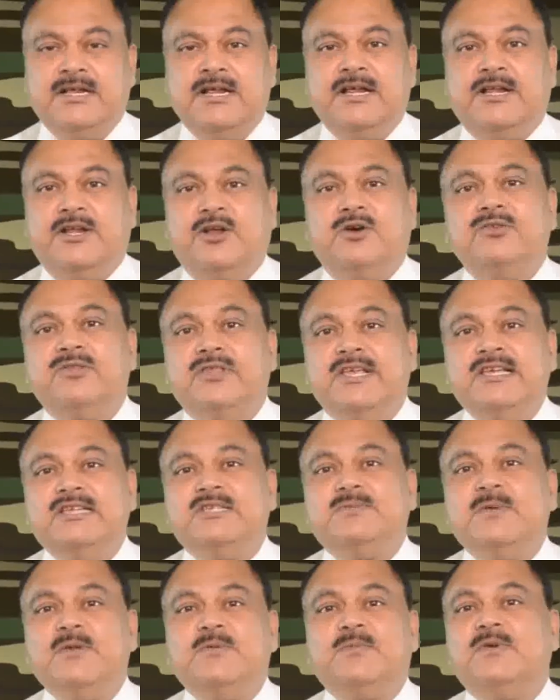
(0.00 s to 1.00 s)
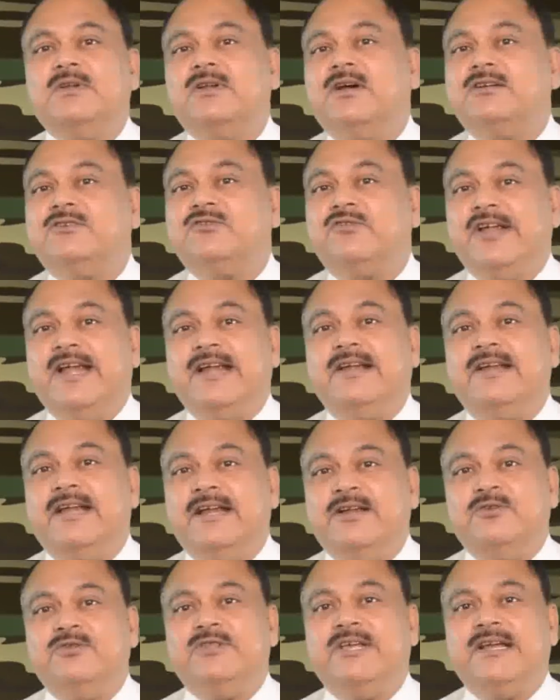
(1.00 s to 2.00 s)
Now these people are trained
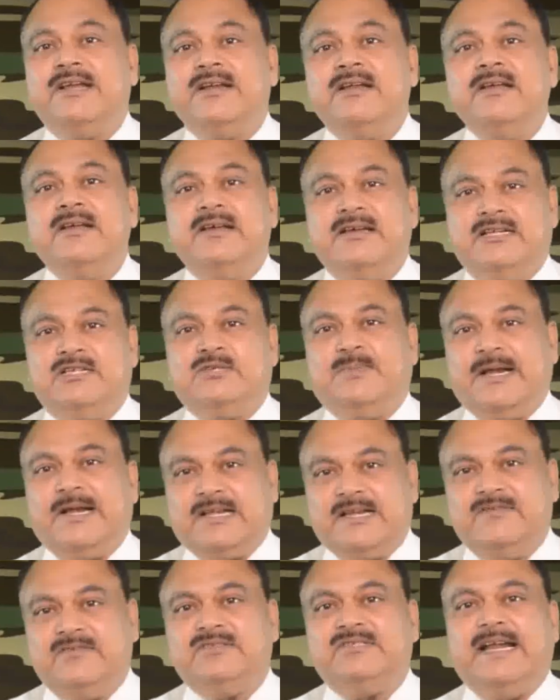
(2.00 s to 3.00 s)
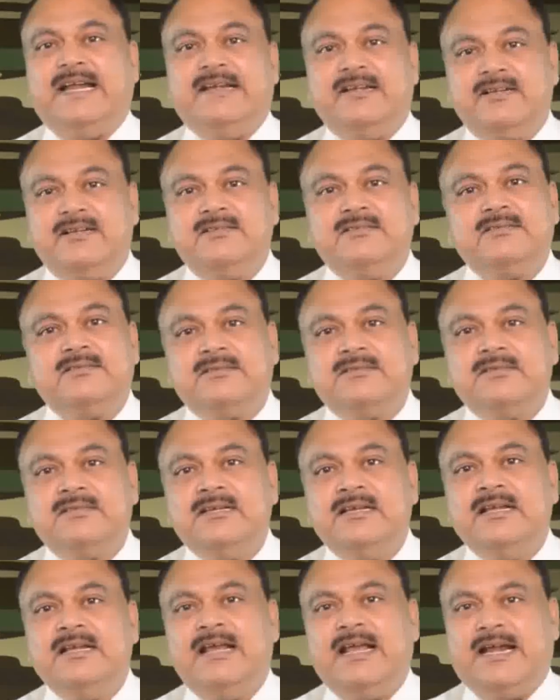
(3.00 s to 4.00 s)
into their respective centers,
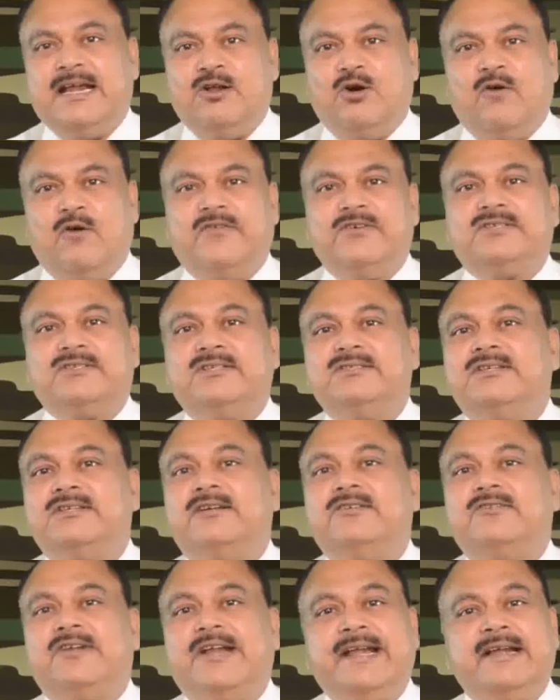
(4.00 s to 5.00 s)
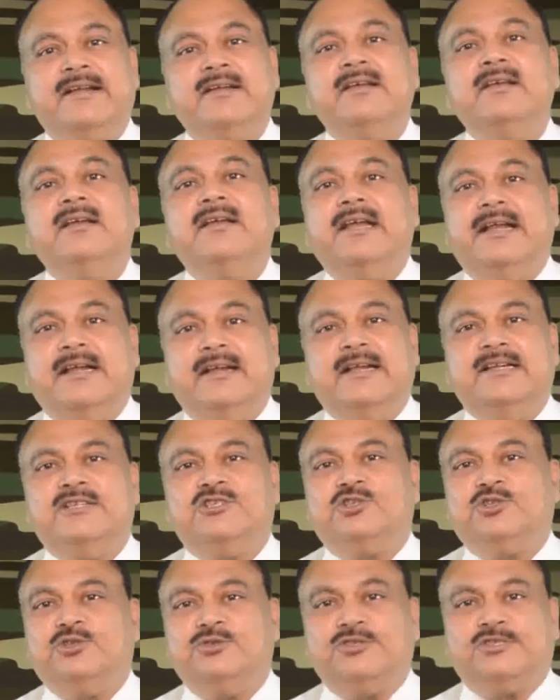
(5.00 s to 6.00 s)
and officers are trained in
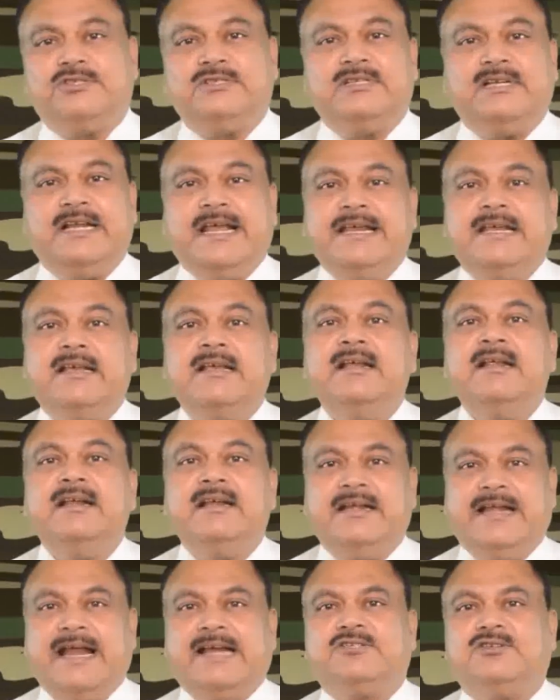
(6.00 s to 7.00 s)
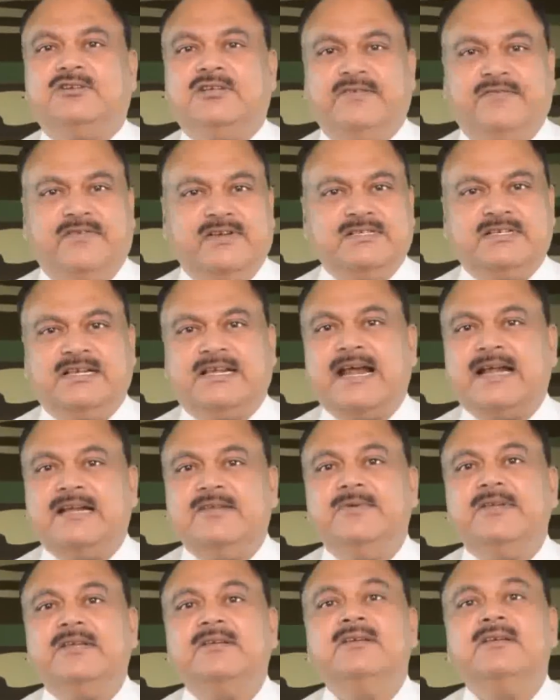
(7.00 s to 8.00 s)
institutions like National Defence
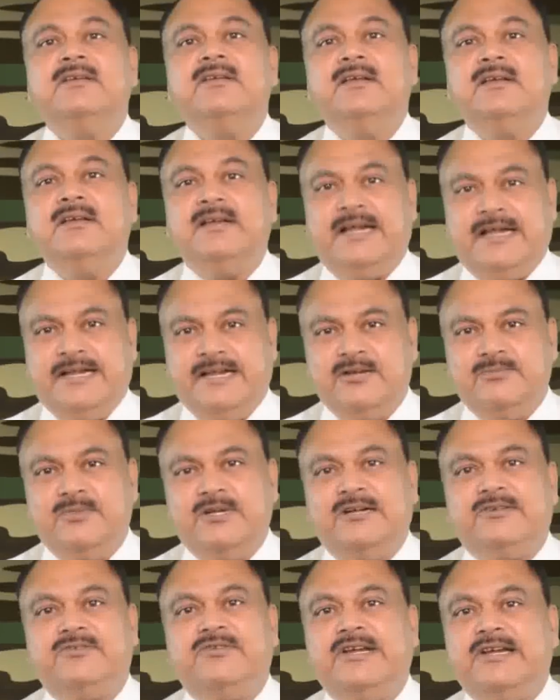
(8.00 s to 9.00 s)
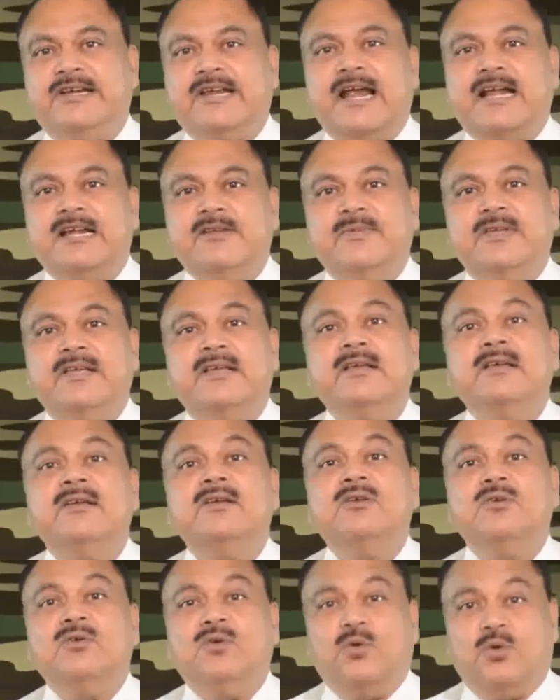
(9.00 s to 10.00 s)
Academy, Indian Military Academy,
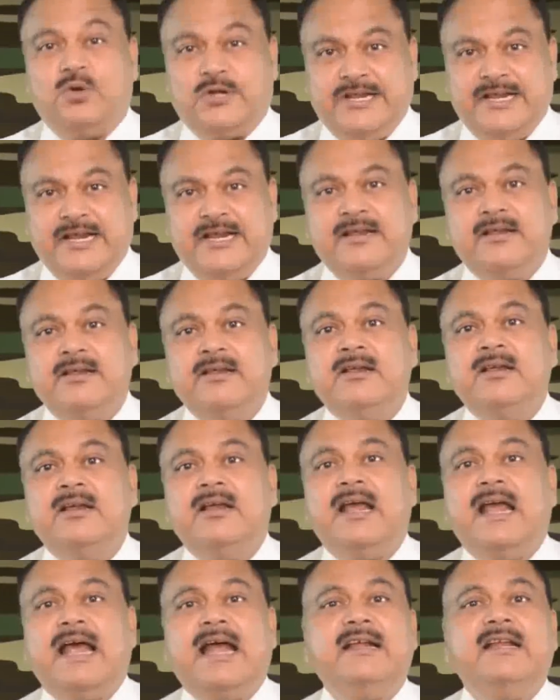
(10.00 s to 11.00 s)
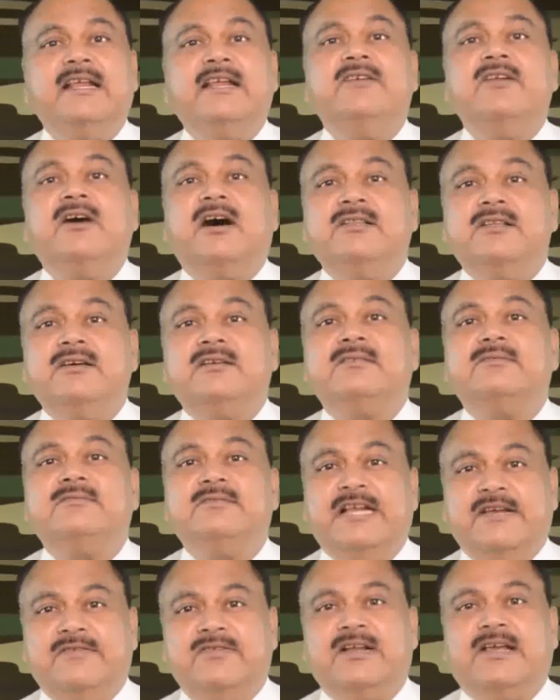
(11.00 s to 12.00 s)
OTA, and in other
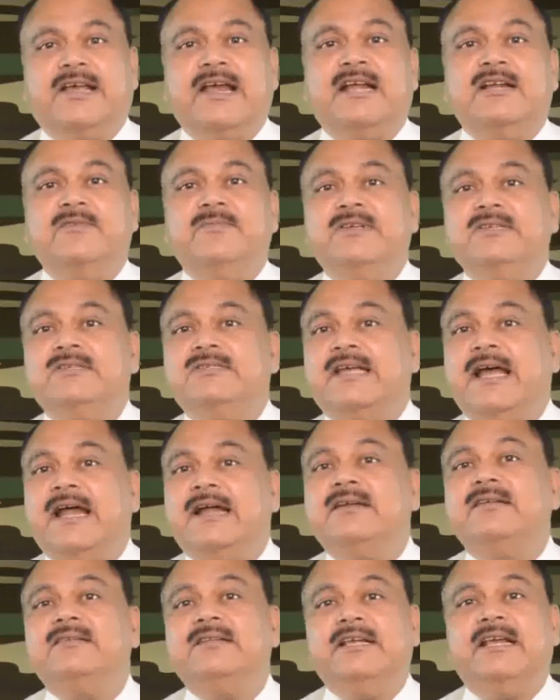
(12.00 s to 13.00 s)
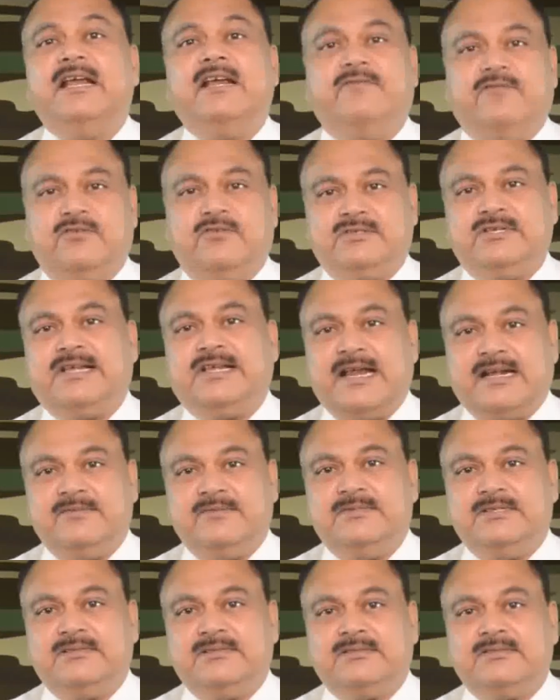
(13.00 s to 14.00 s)
naval academies and the Air Force
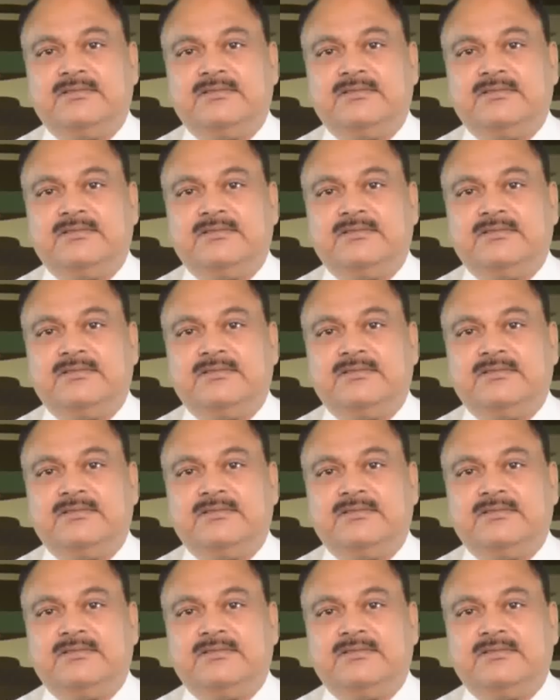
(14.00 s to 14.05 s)
academies.